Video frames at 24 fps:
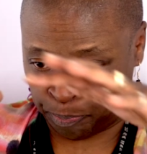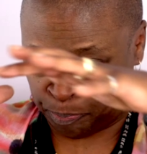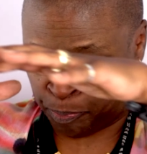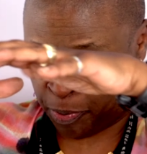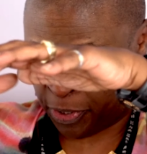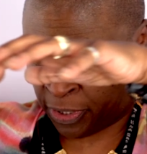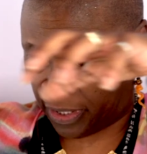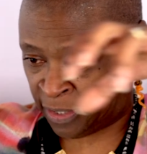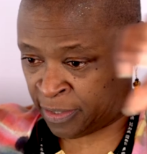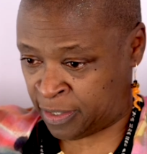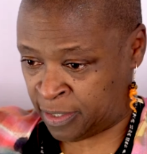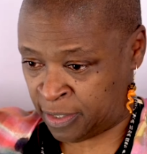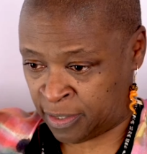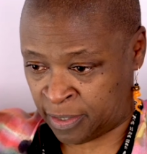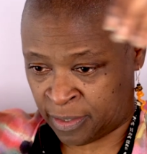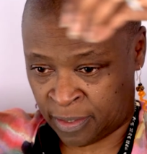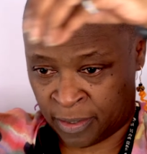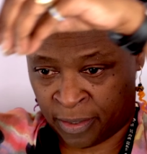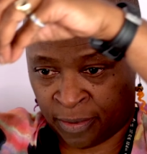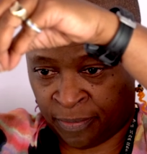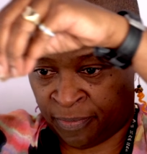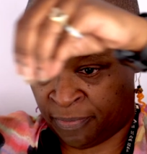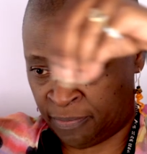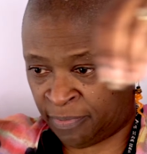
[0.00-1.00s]
put
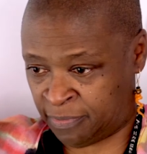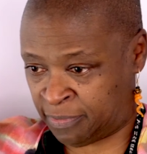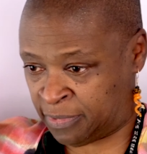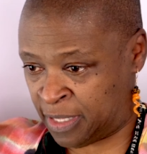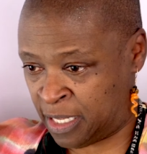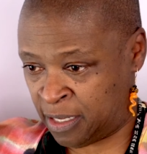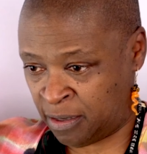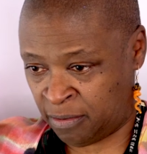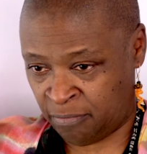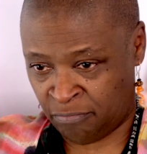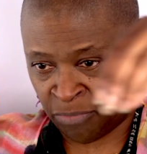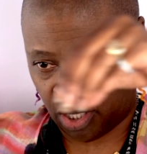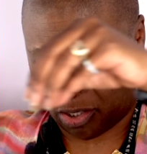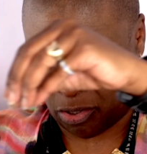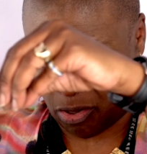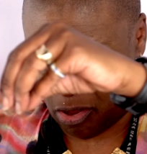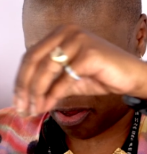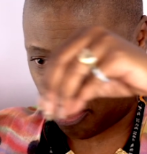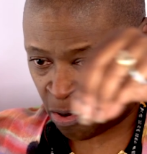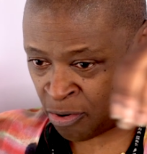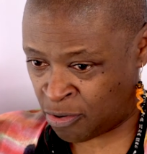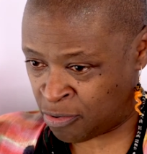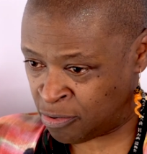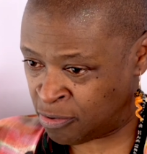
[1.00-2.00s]
the thing
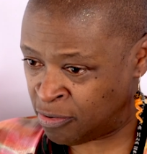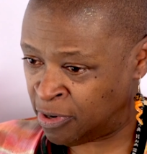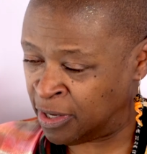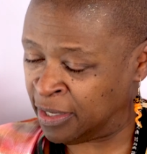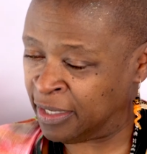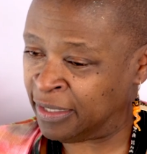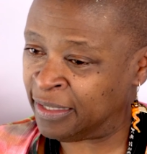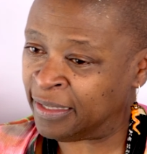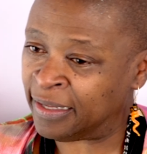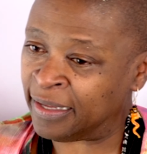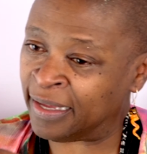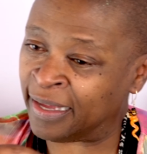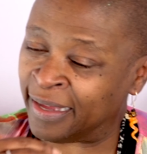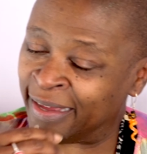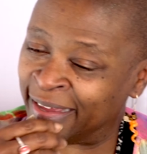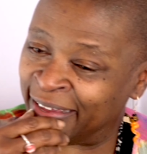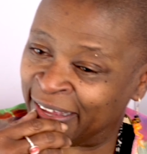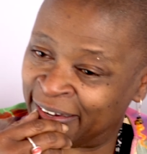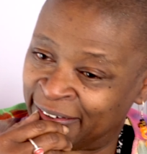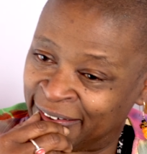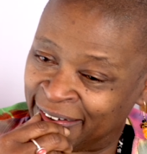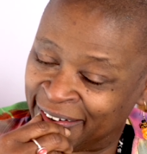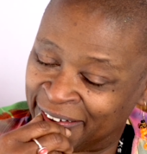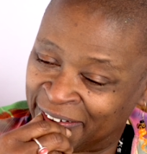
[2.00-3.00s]
below
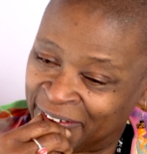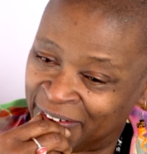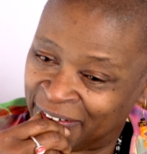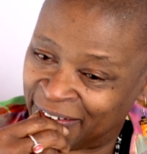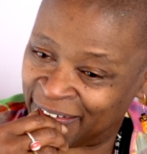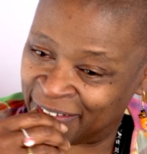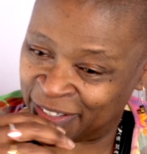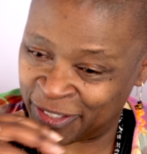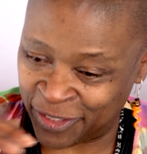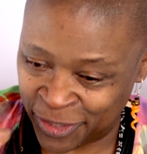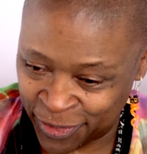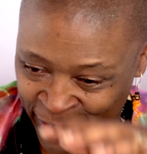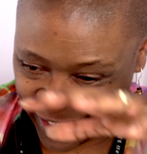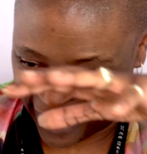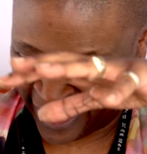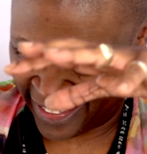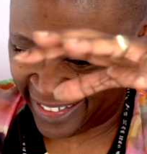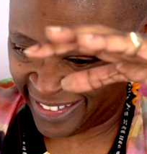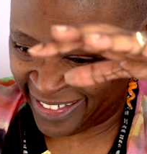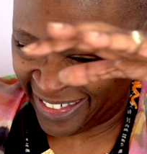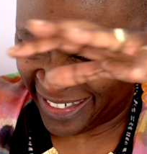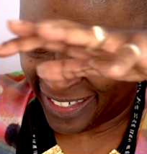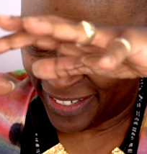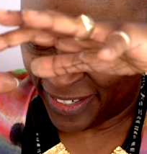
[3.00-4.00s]
and uh, you
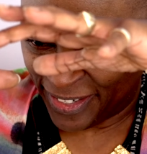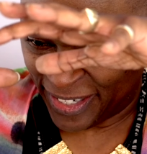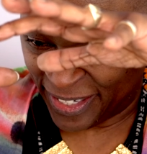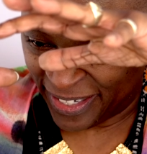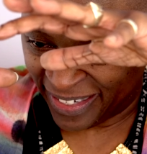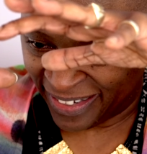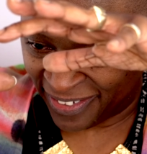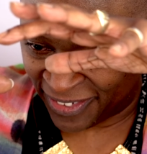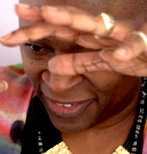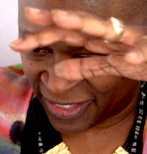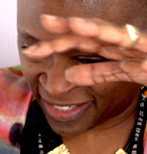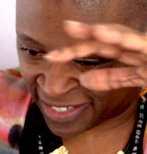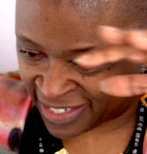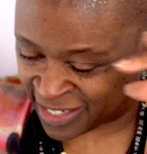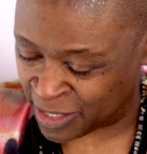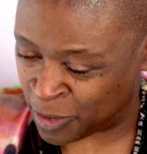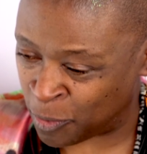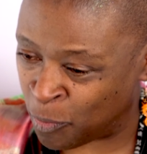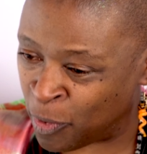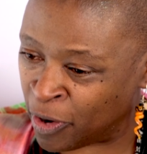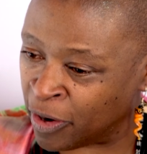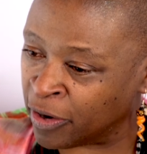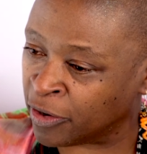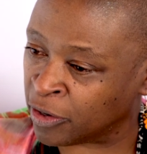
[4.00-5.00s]
can
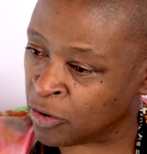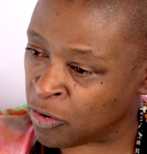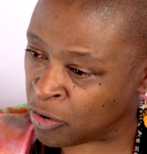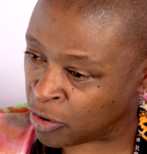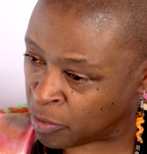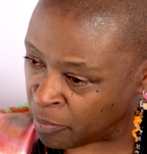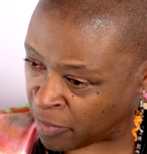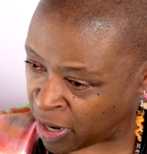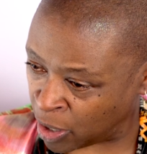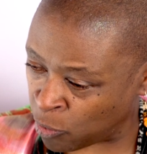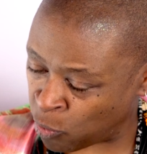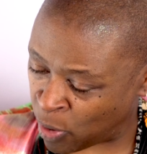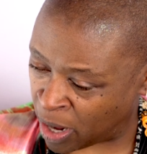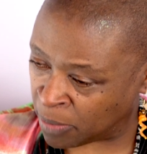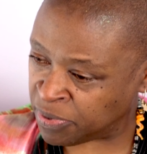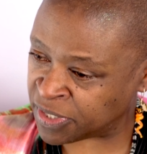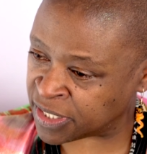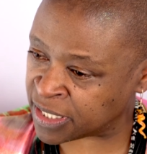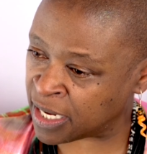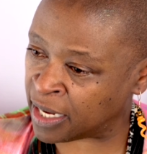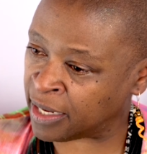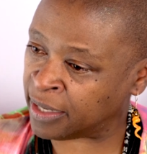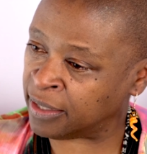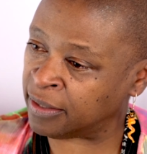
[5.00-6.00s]
see where to go to my
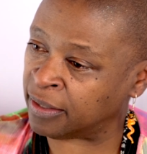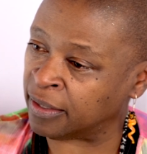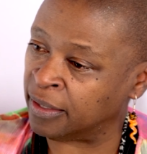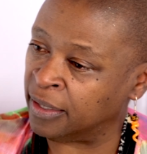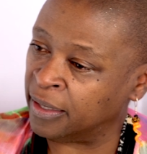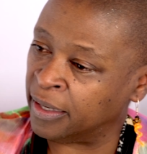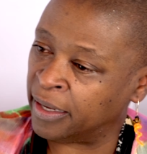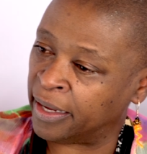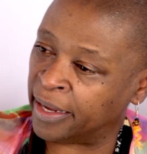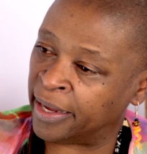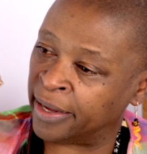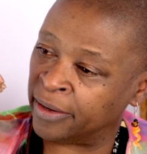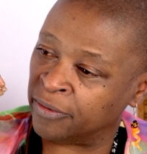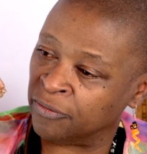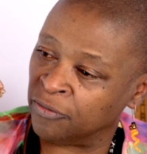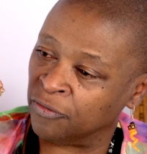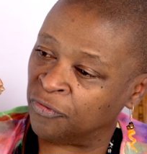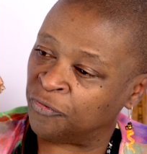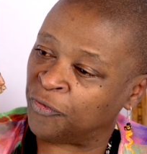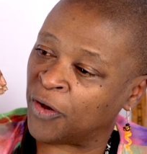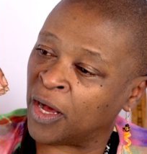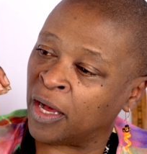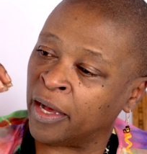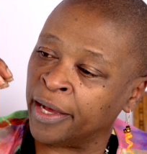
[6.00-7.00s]
website
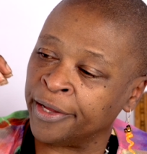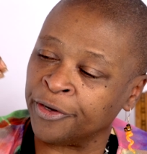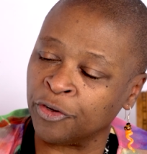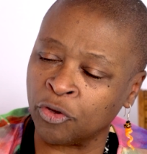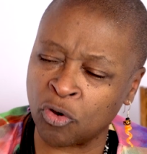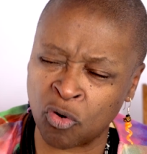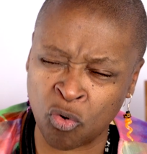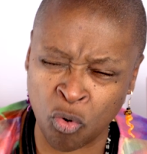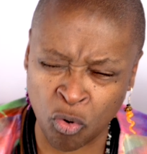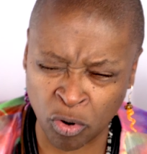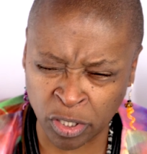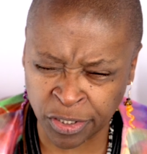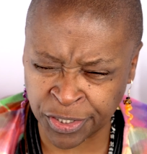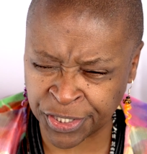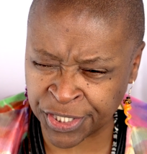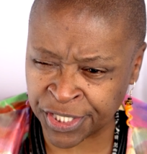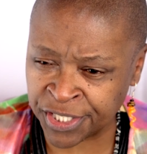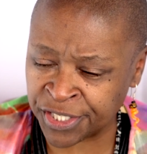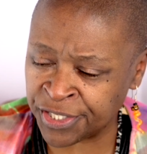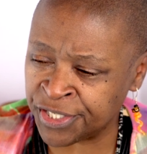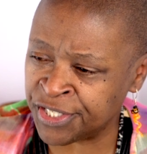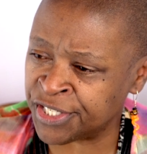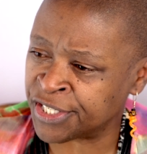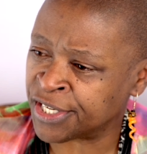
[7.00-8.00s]
and find
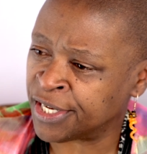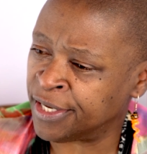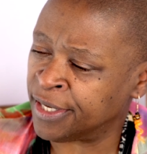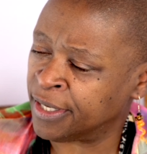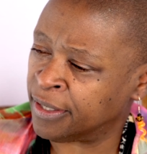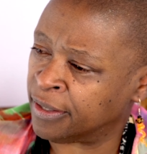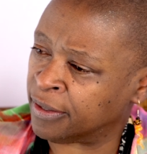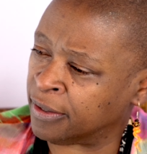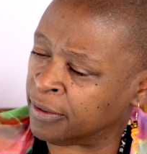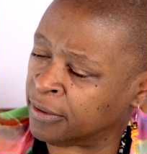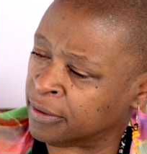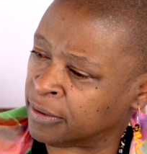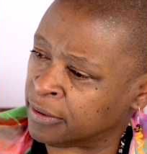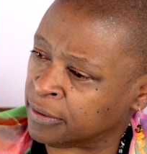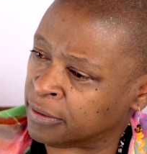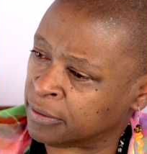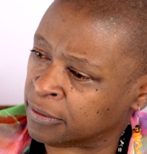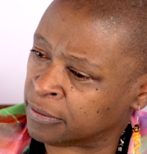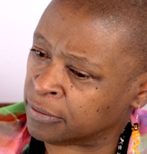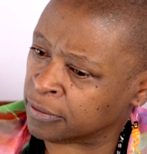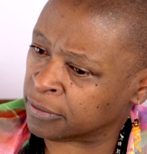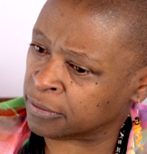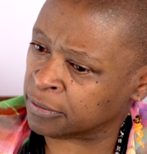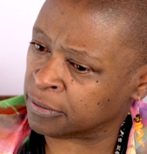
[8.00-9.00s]
courses
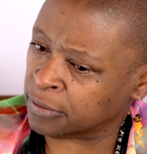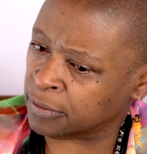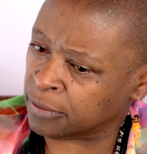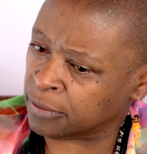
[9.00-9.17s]
uh,